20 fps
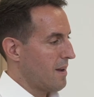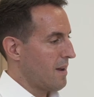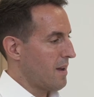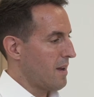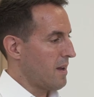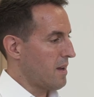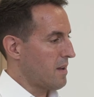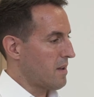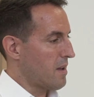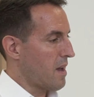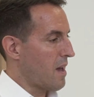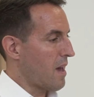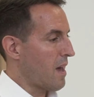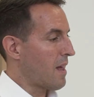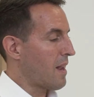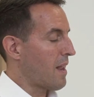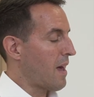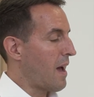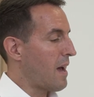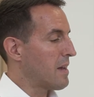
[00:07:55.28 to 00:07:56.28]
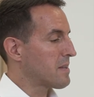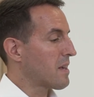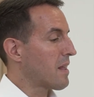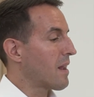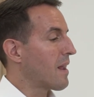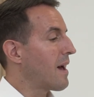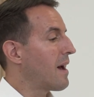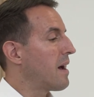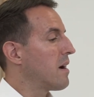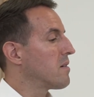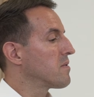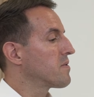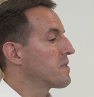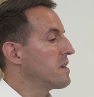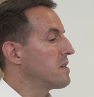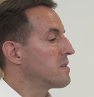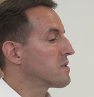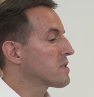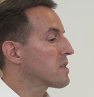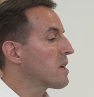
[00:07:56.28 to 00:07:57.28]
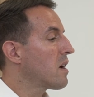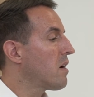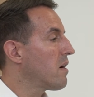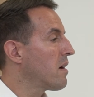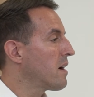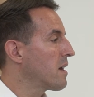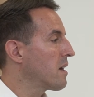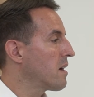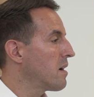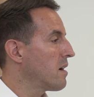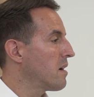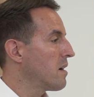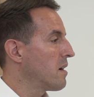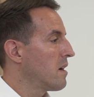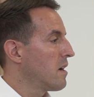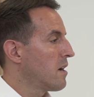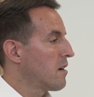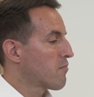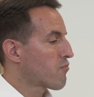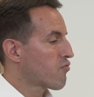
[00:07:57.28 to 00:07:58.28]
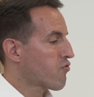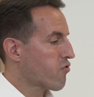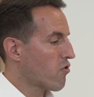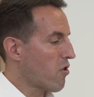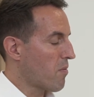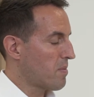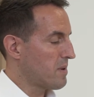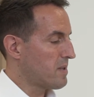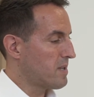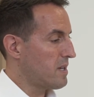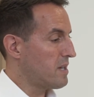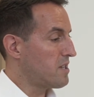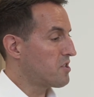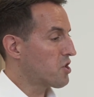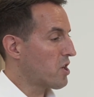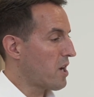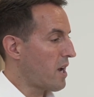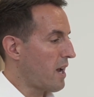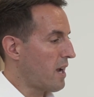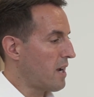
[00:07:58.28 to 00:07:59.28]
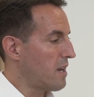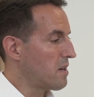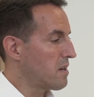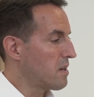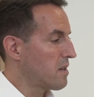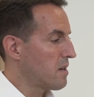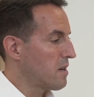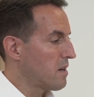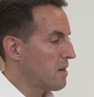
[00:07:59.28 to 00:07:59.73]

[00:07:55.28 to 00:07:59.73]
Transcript: it has allowed the entire property chain